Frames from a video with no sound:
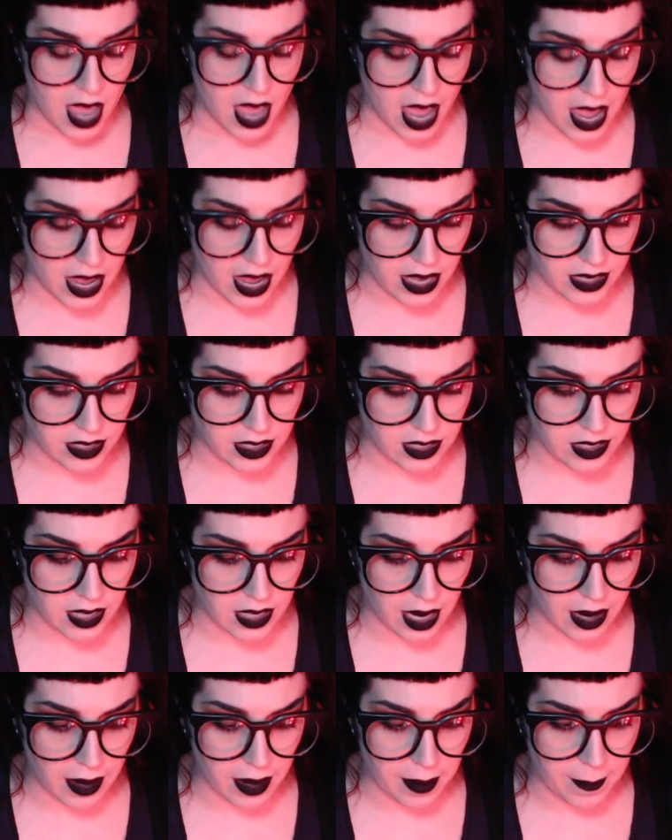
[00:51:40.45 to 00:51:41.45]
And,
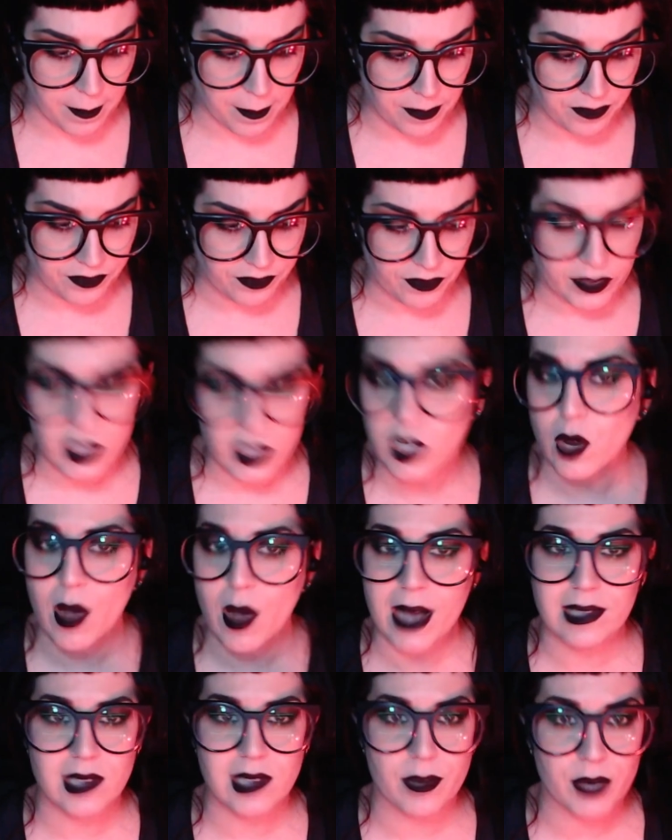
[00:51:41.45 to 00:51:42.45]
um, you know,
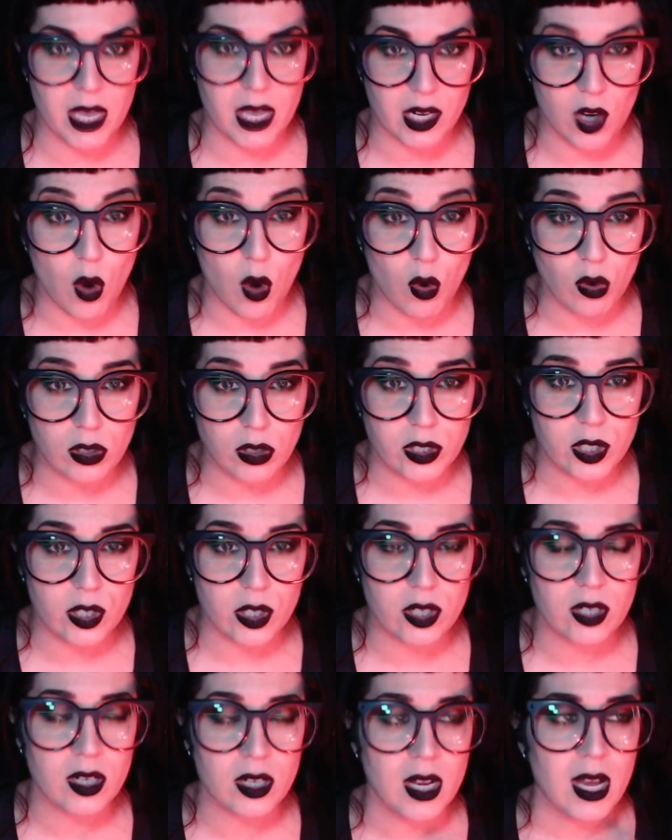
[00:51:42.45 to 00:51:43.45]
as I'm getting
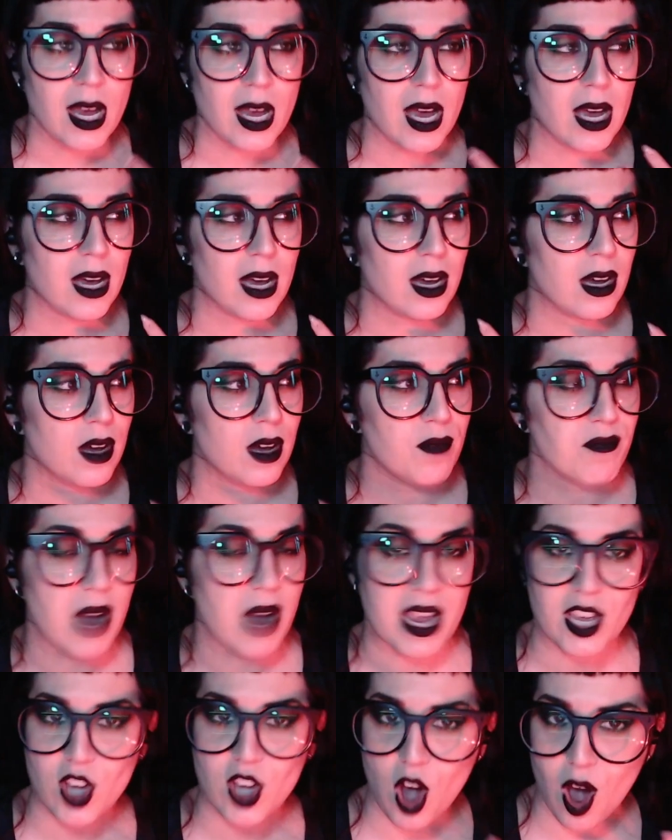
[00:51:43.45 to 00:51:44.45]
older, uh, my
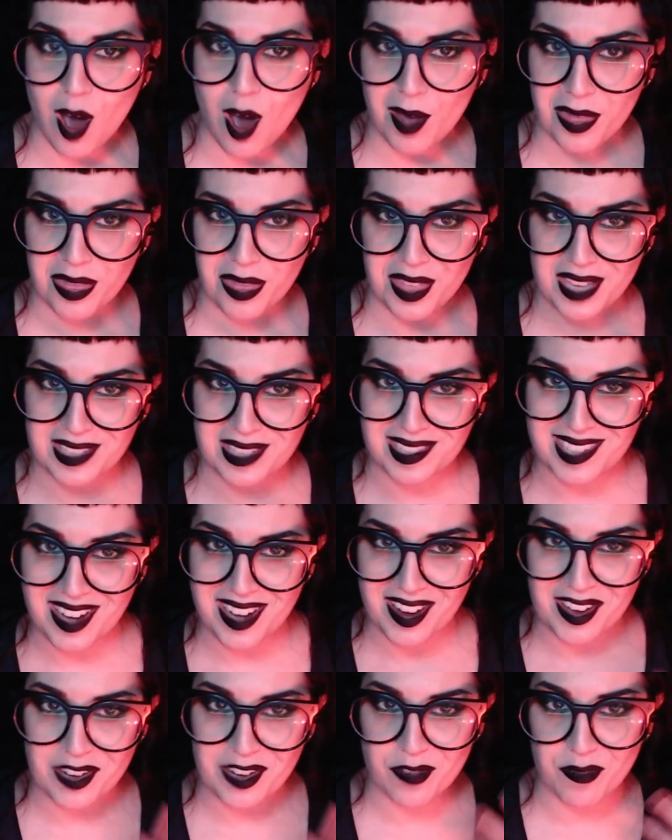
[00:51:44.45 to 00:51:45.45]
goth is
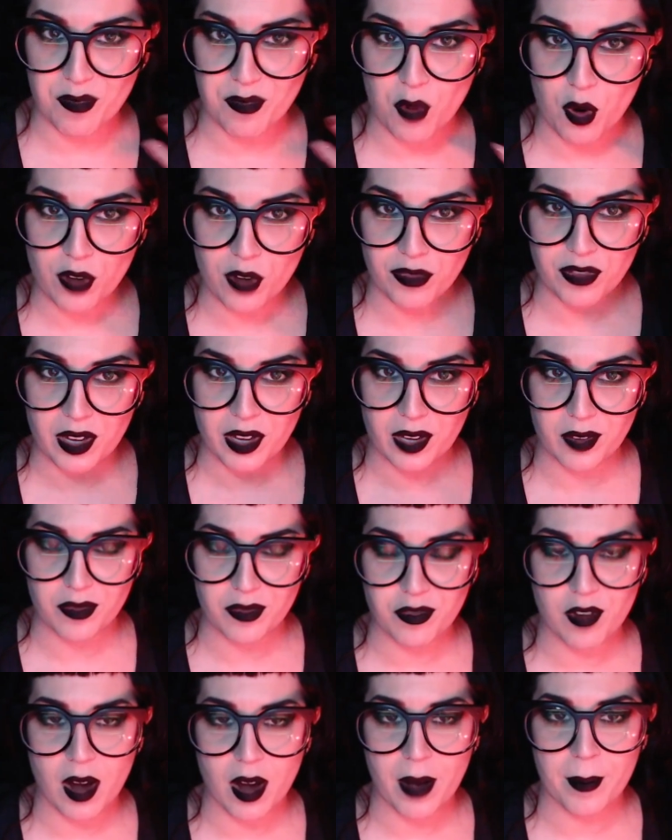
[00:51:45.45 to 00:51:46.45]
kind of morphing
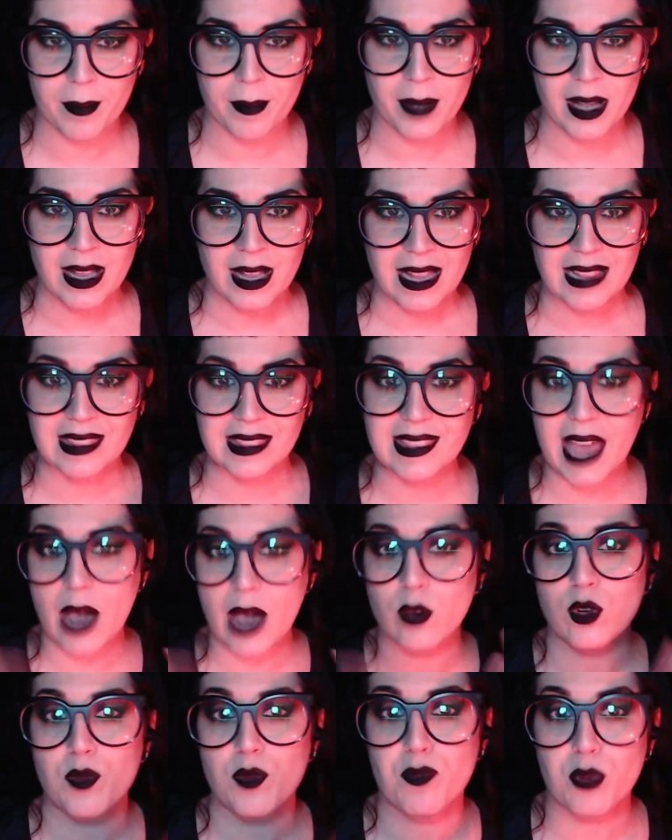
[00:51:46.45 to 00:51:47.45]
from
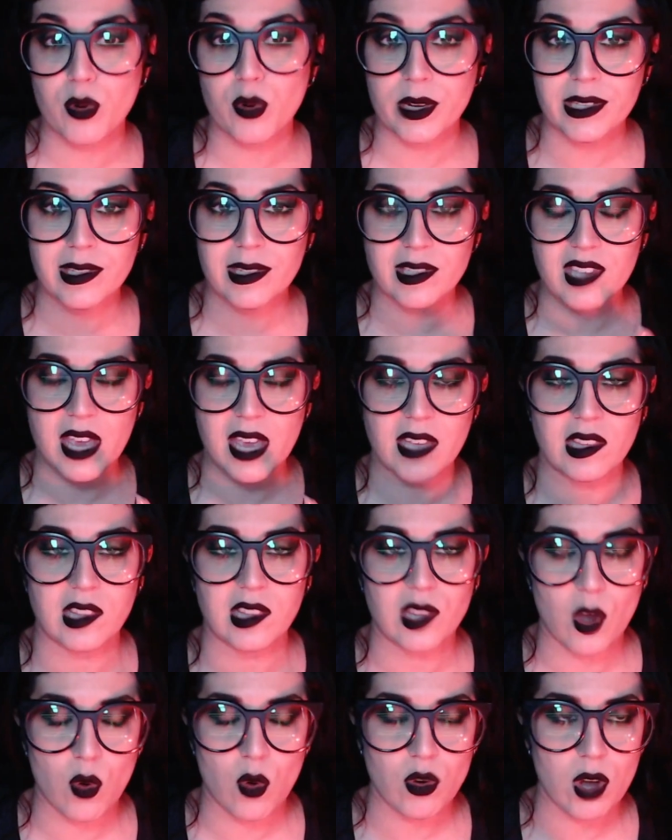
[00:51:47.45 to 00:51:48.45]
loud prints and
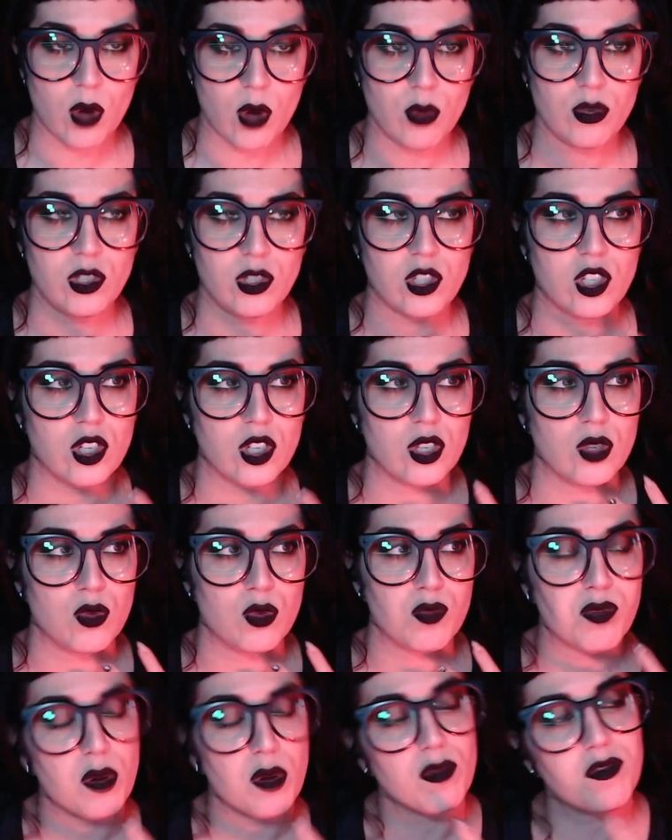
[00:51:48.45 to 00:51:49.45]
logos to
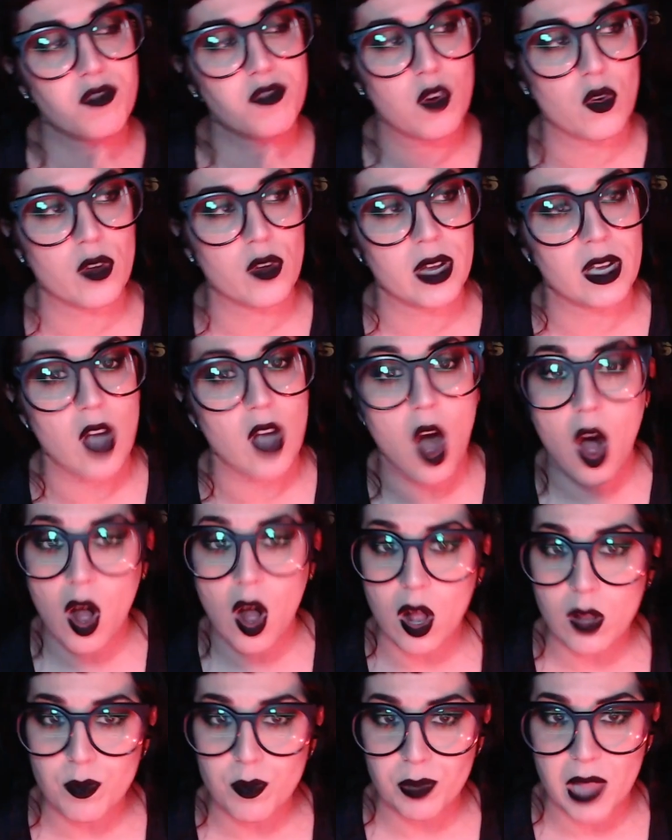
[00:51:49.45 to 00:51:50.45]
preferring
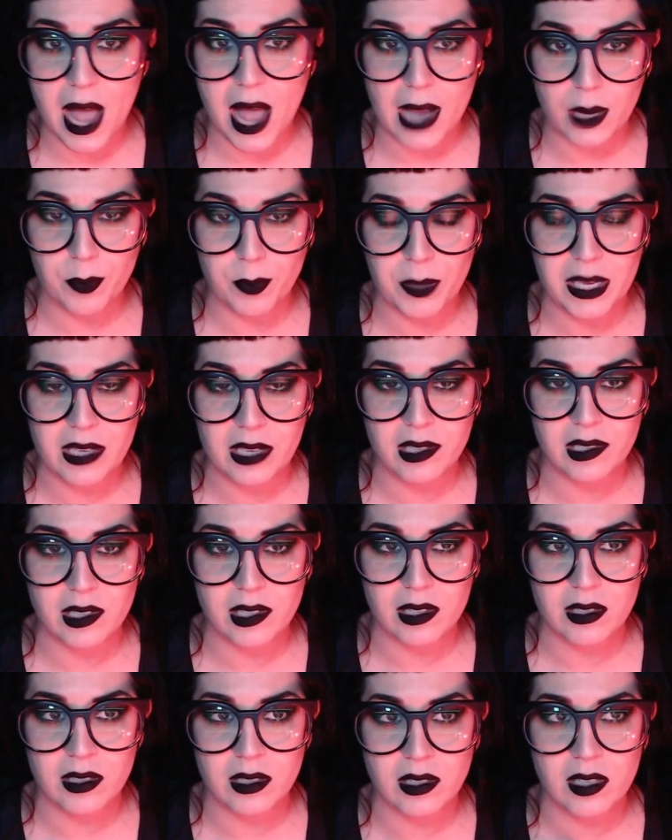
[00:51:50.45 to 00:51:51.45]
all black
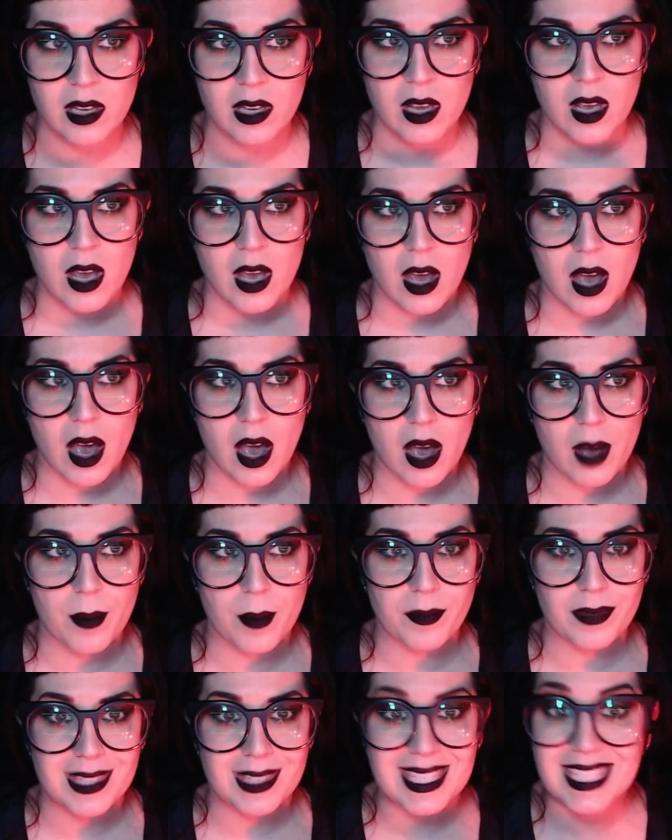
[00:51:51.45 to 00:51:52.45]
pieces,
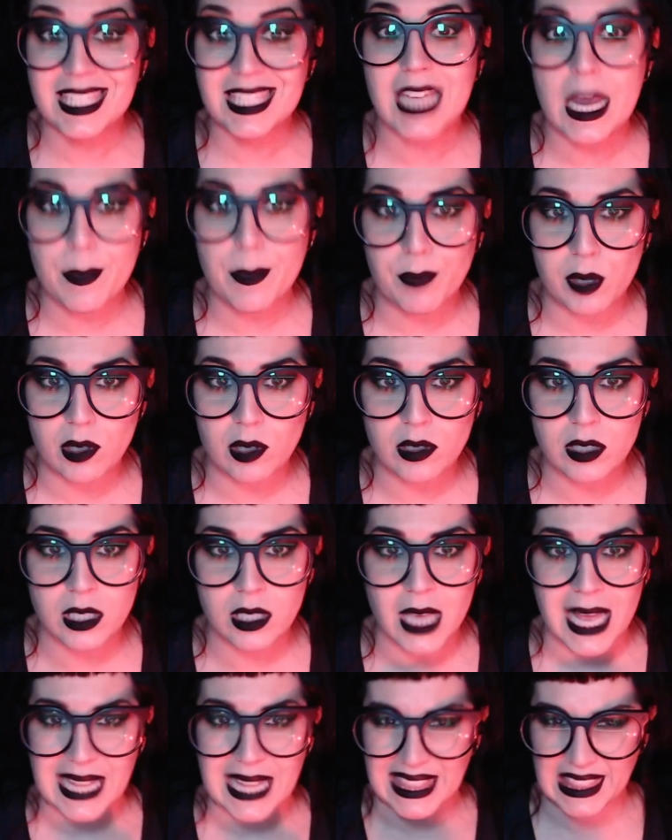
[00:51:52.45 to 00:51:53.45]
um, staples,
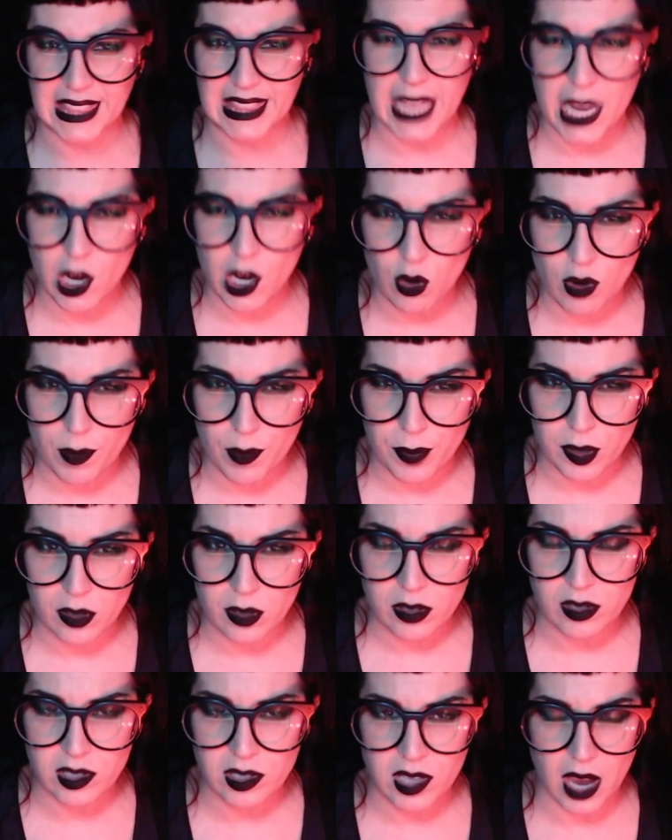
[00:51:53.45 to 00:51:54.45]

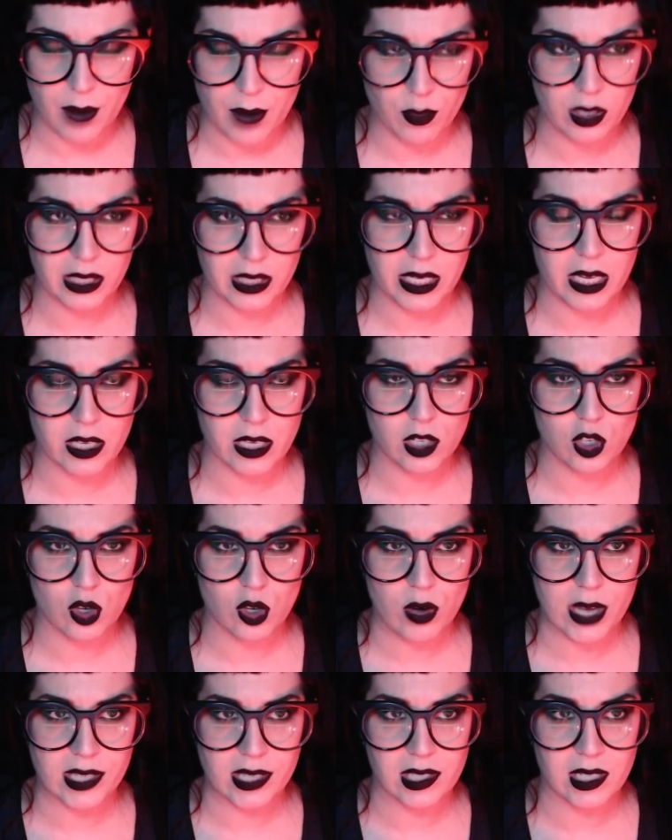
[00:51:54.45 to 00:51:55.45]
layerables. I'm really
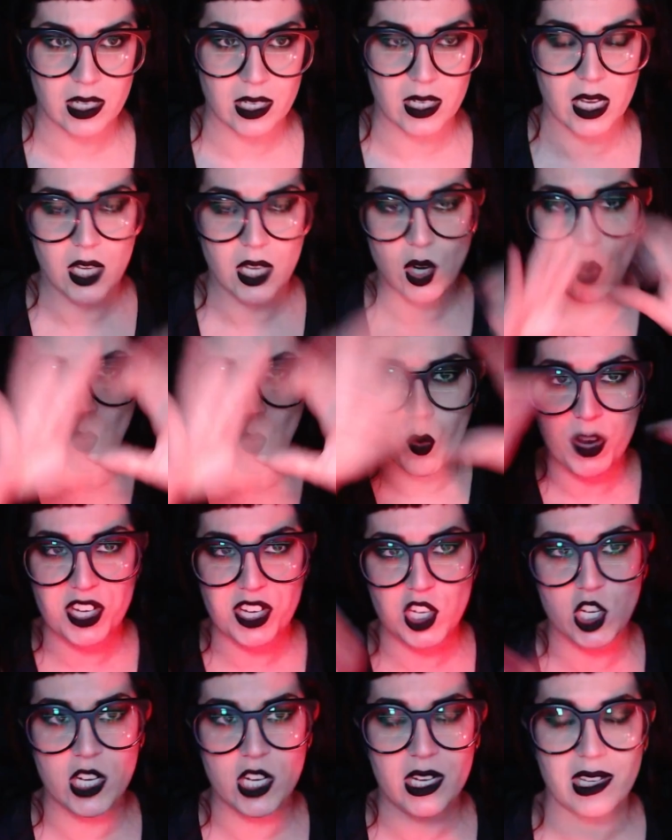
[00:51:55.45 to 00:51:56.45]
interested in a
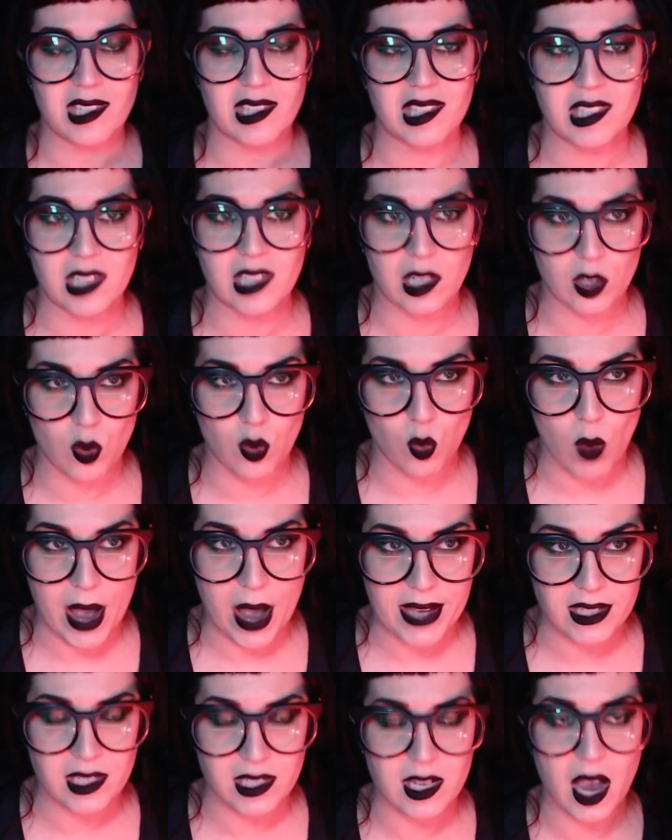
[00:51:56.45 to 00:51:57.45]
witchy
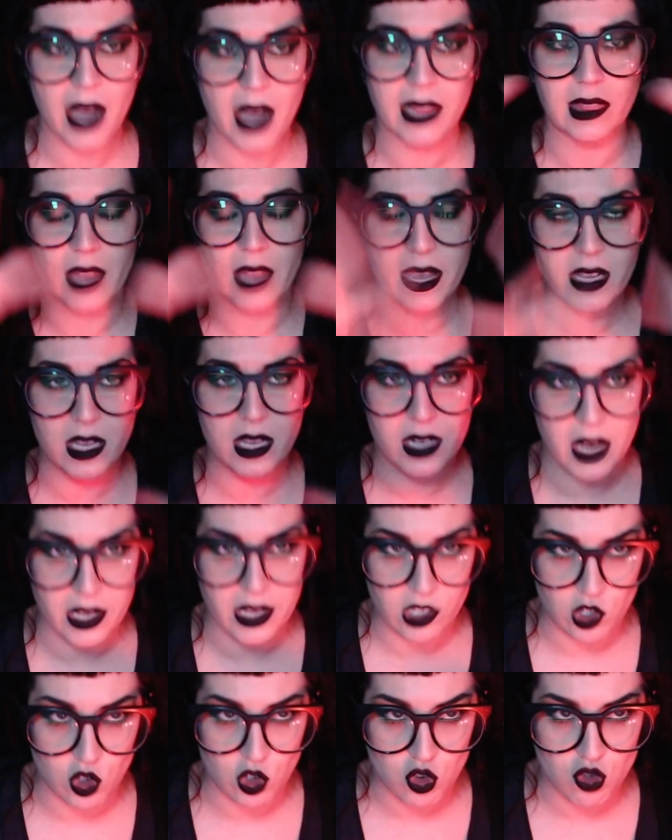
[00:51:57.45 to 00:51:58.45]
silhouette. I like a
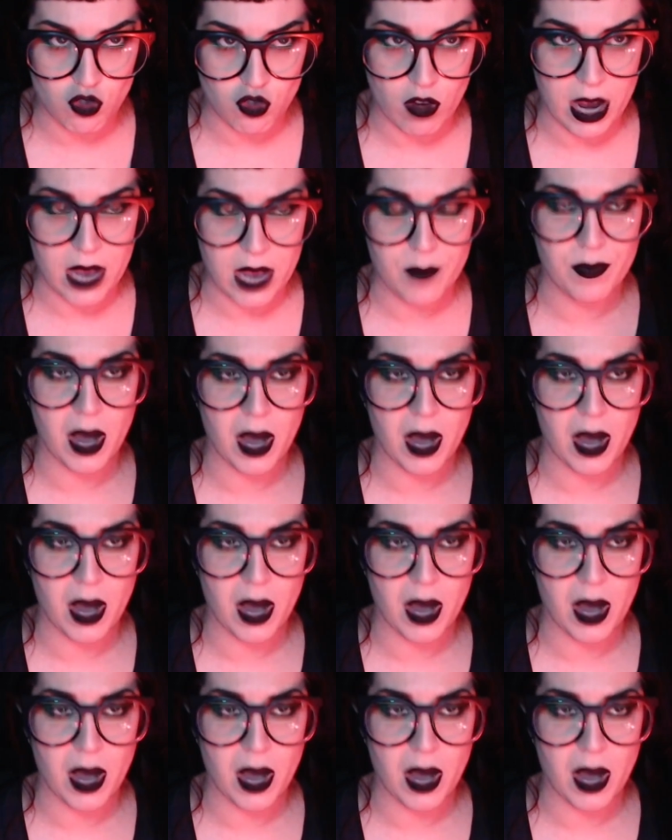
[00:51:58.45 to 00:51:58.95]
nice drape.